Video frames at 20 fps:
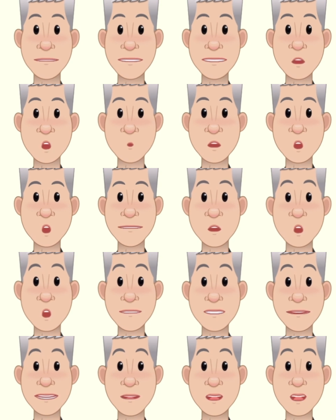In the next
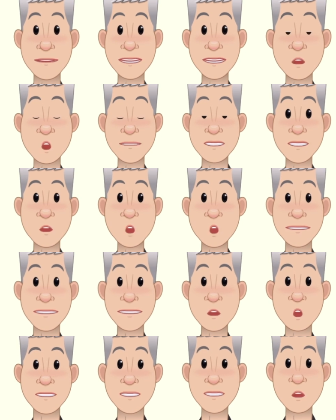video, we look at the
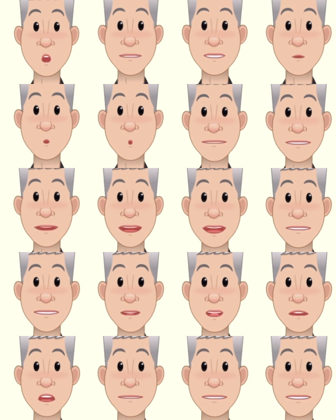structure of blood
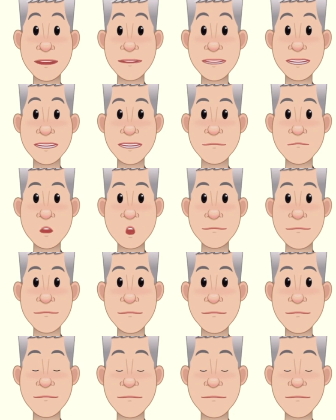vessels in humans.